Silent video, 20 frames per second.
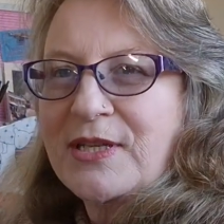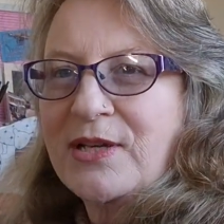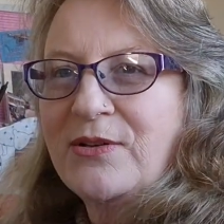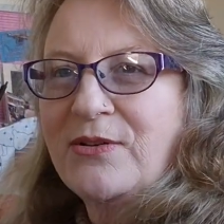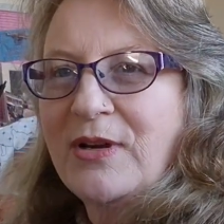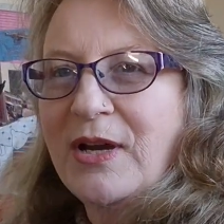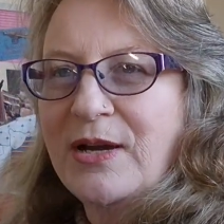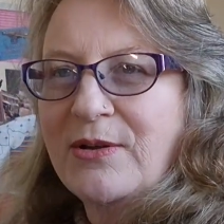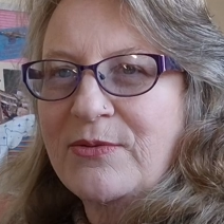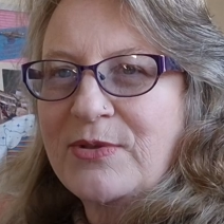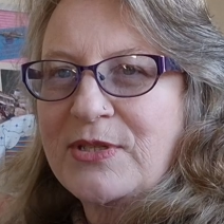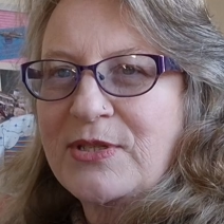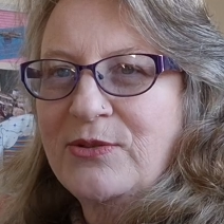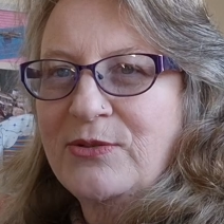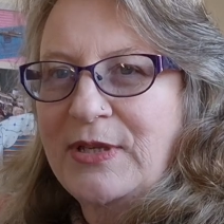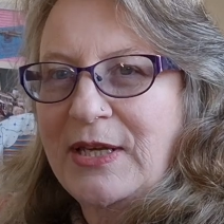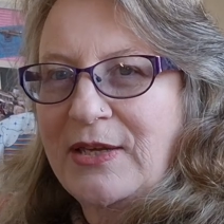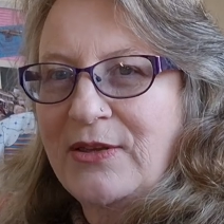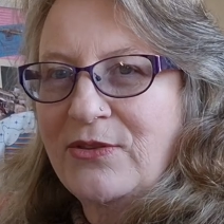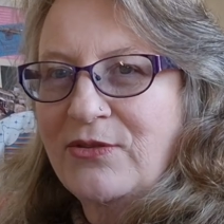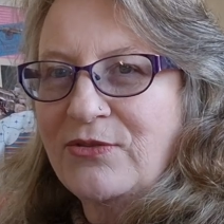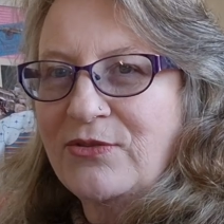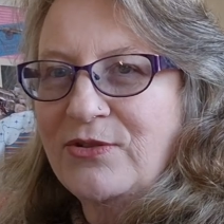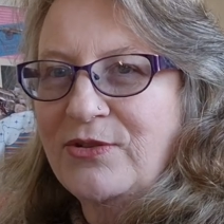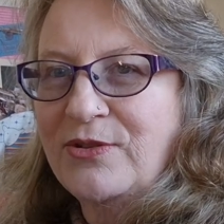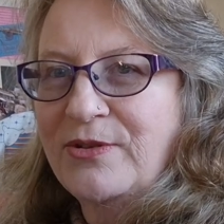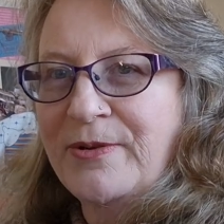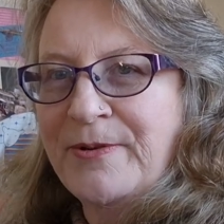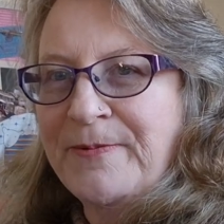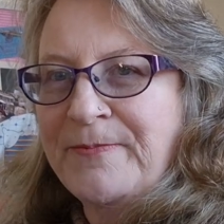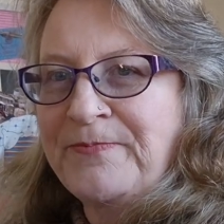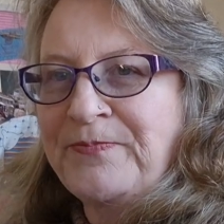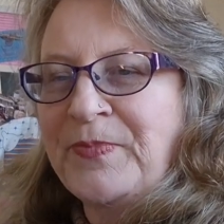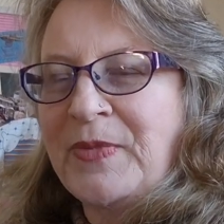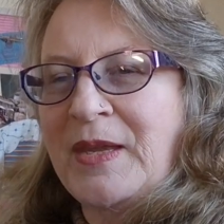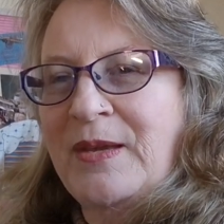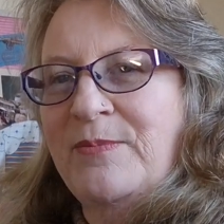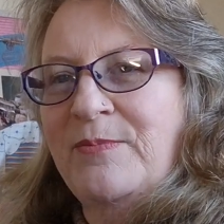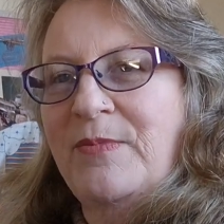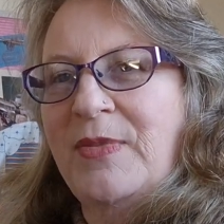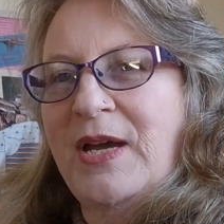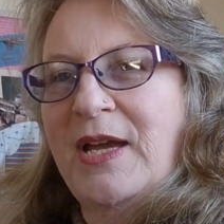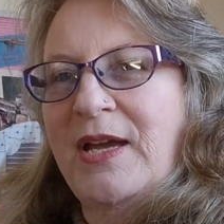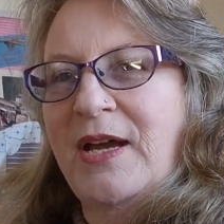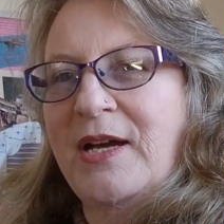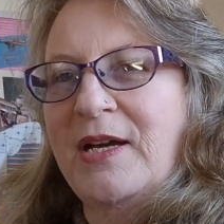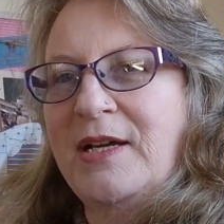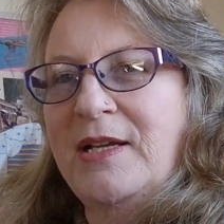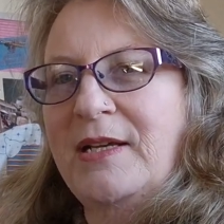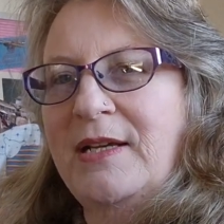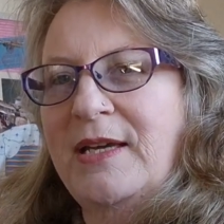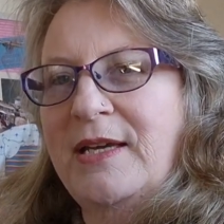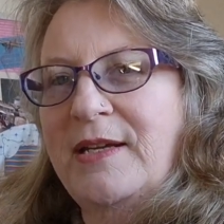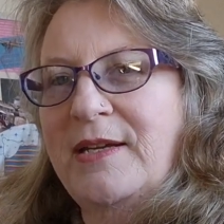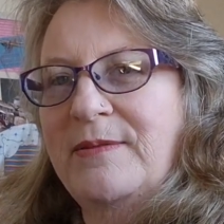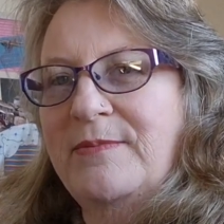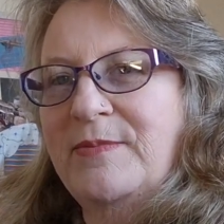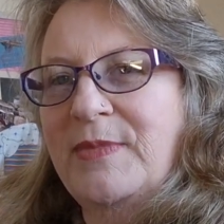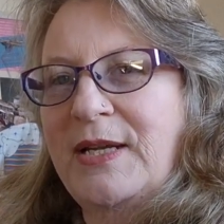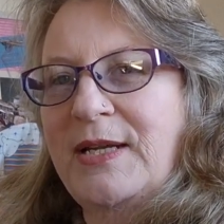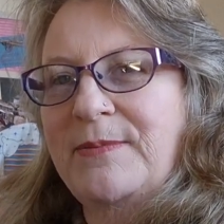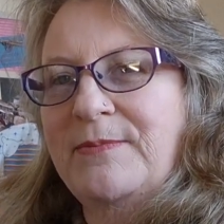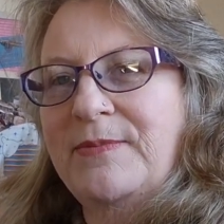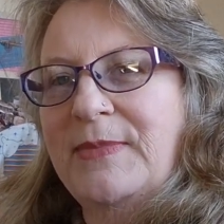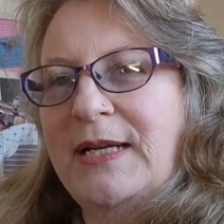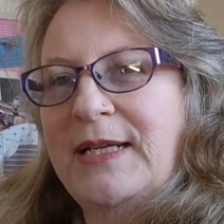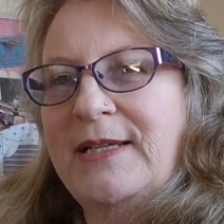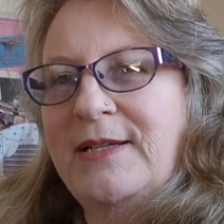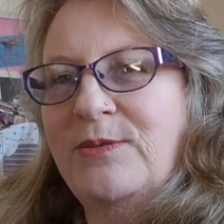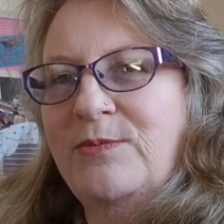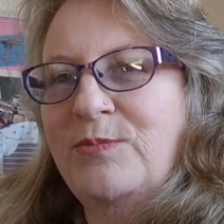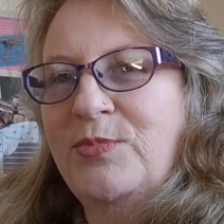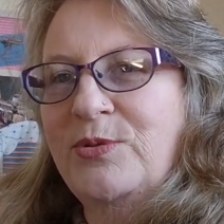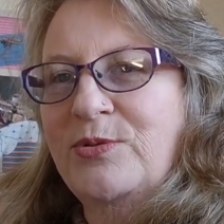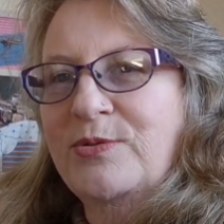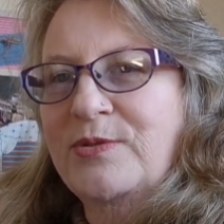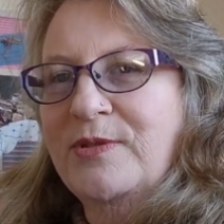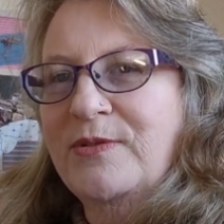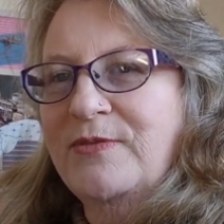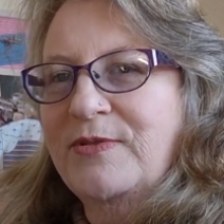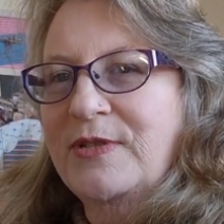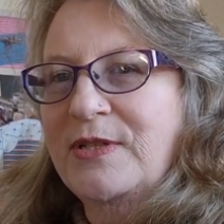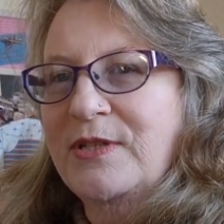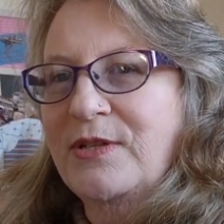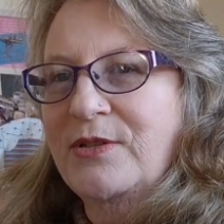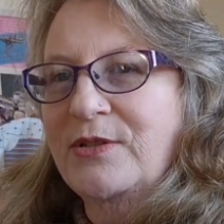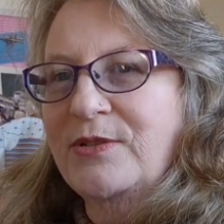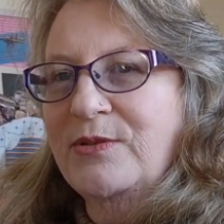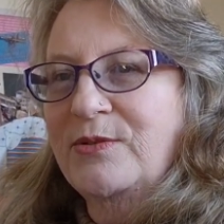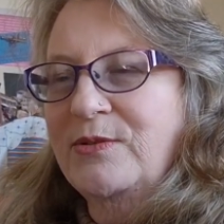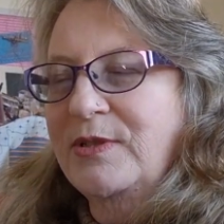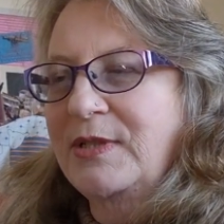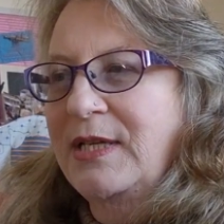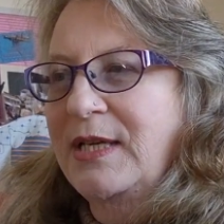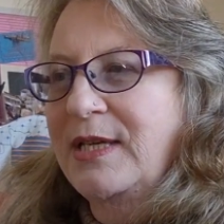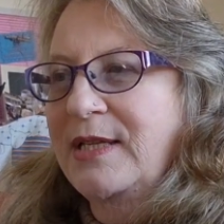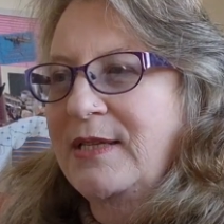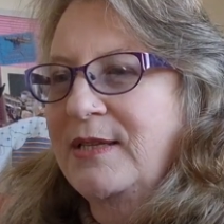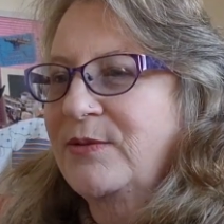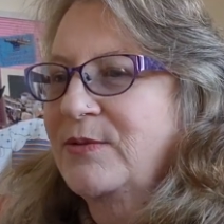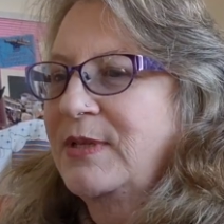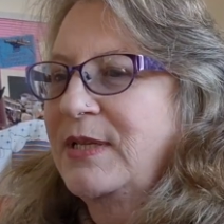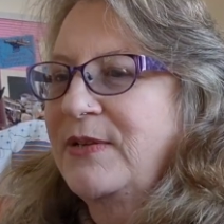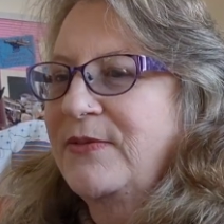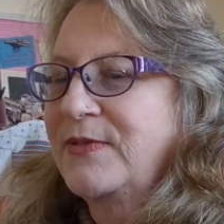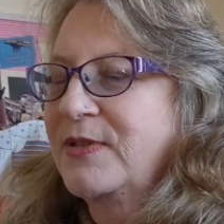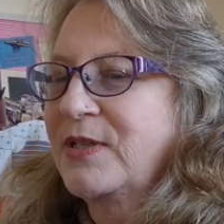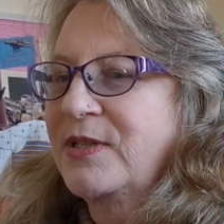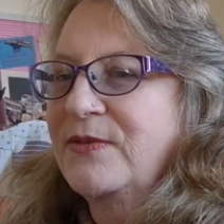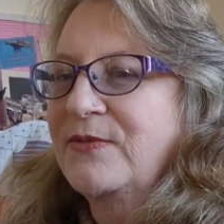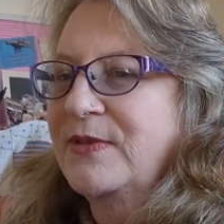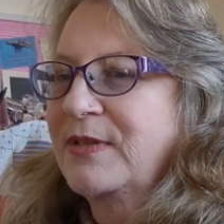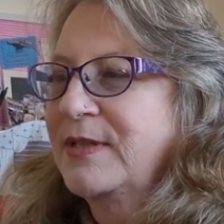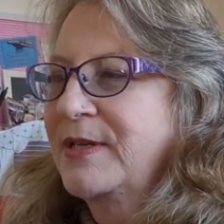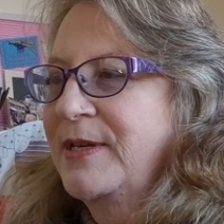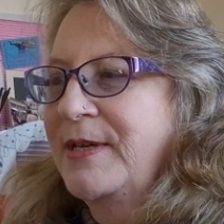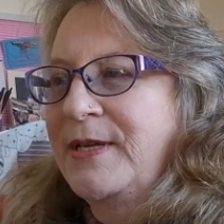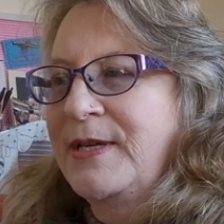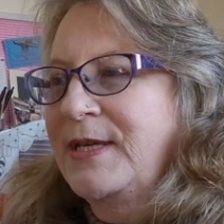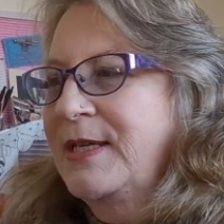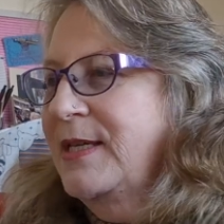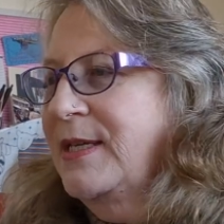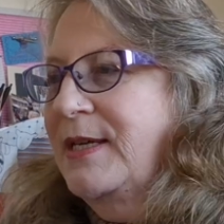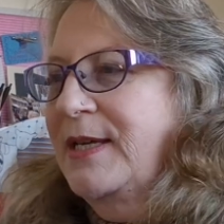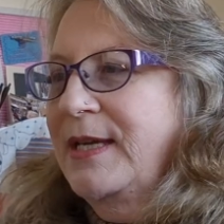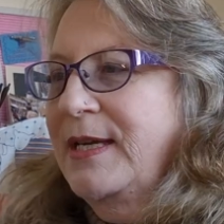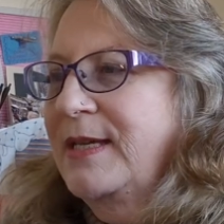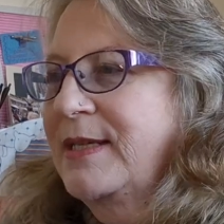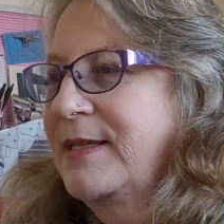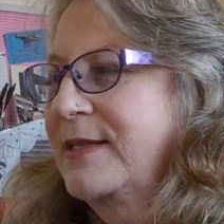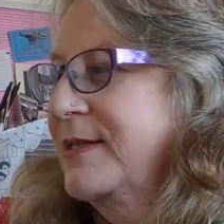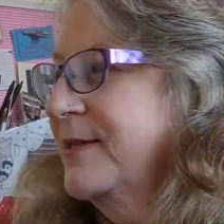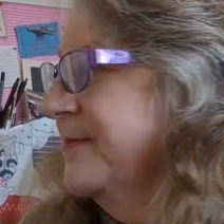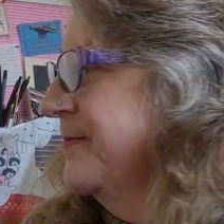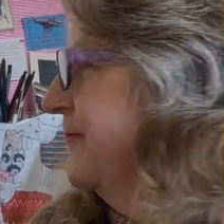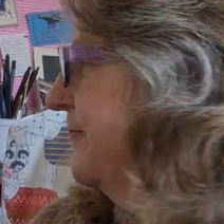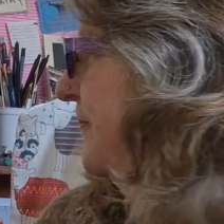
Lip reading: So I was looking through my highlighted, my little balls of sock yarn that were left over, and